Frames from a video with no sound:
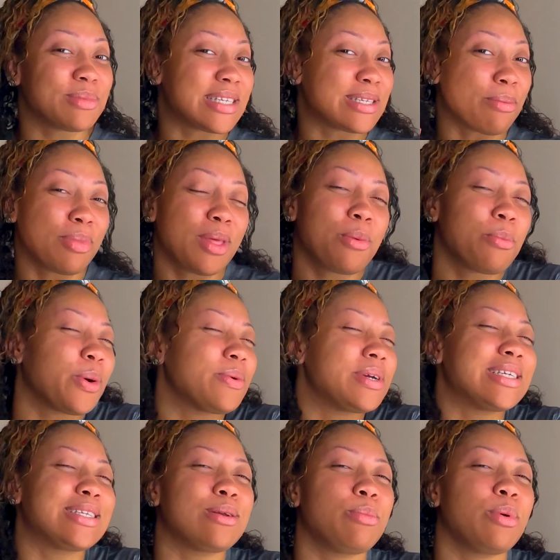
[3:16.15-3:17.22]
something more
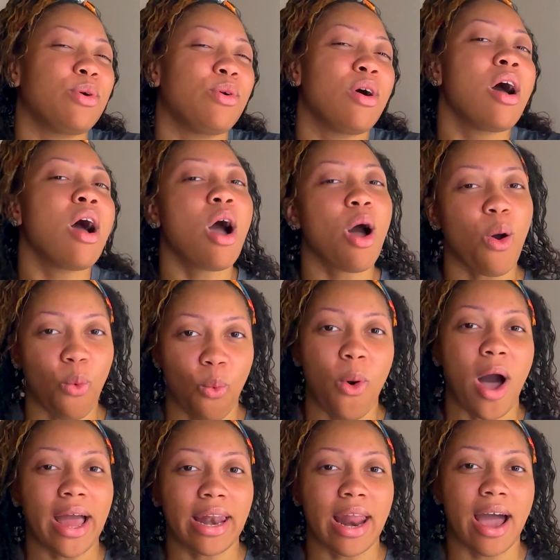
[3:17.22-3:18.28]
reasonable,
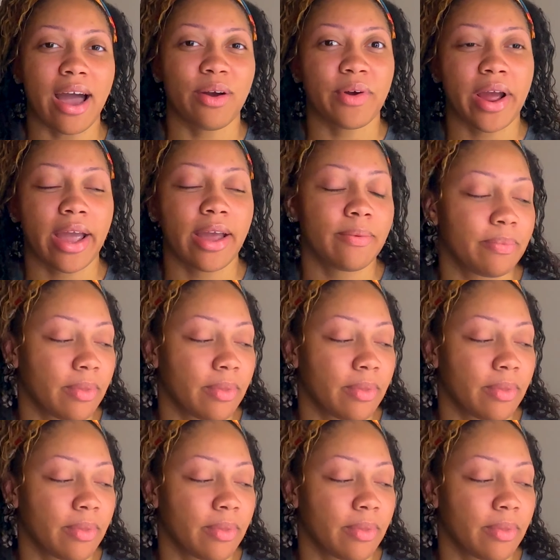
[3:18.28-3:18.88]
why not, right?